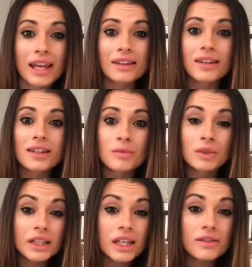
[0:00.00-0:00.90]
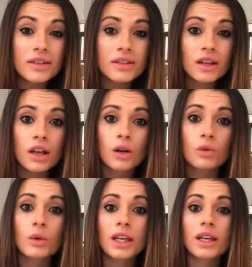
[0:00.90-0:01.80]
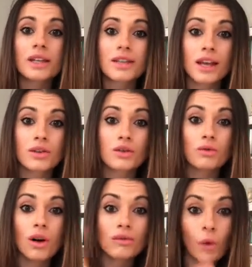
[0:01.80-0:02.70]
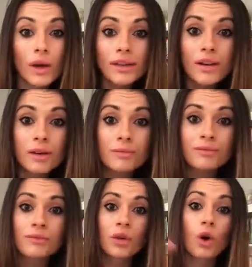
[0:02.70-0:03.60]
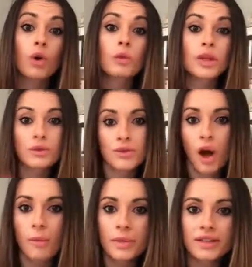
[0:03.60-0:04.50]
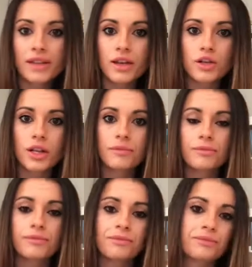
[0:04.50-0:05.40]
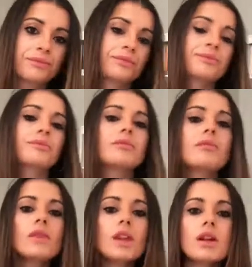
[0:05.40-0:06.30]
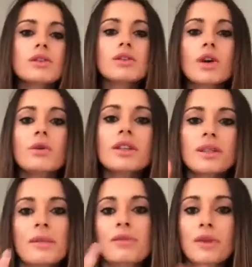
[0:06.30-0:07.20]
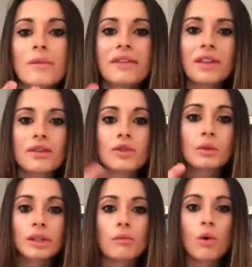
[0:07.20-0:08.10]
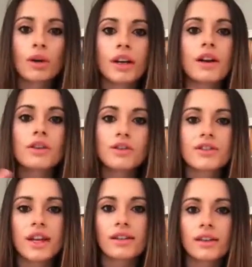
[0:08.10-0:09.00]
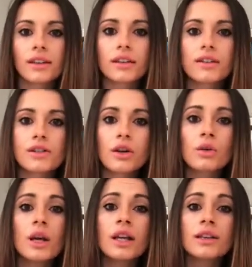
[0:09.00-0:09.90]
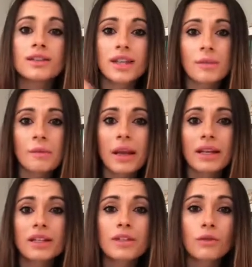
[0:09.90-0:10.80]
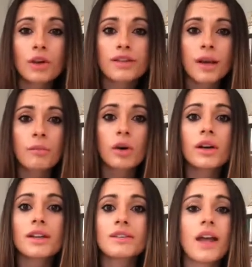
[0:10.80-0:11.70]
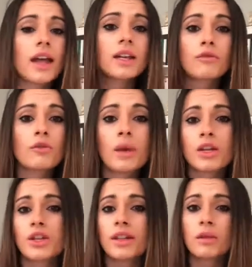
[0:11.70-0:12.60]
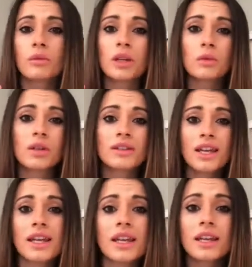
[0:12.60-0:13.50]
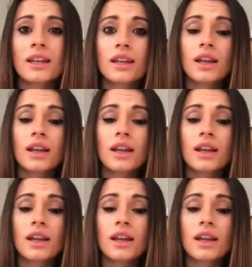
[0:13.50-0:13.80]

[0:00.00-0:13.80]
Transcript: these beliefs, we tend to avoid them, or we use compensation. So these three main things are really important in understanding this. So schema maintenance, for example, is any information that we would take in